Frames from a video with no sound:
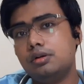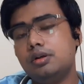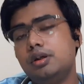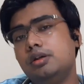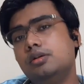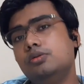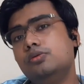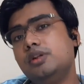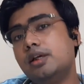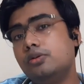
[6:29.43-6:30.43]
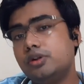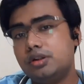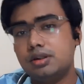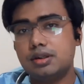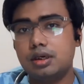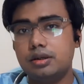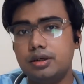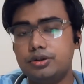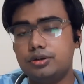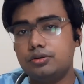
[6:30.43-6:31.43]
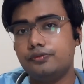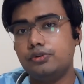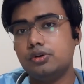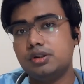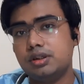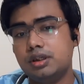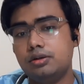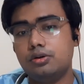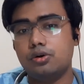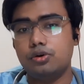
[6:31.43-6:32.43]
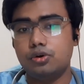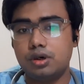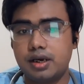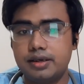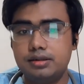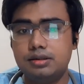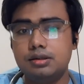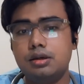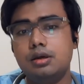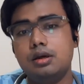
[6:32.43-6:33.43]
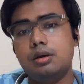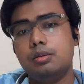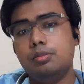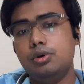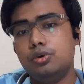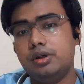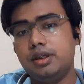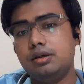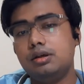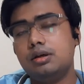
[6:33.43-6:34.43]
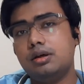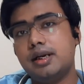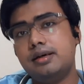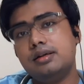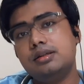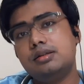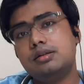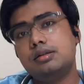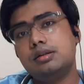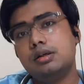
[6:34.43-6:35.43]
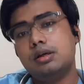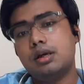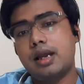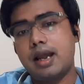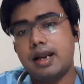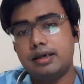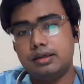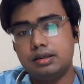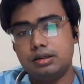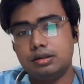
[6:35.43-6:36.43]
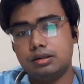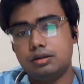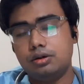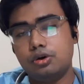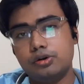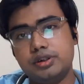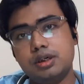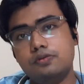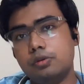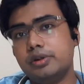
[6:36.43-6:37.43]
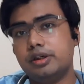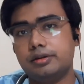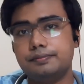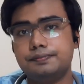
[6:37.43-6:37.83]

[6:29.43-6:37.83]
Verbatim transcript: include yellowish discoloration of your skin or your eyes, bloating, redness, and nausea, vomiting.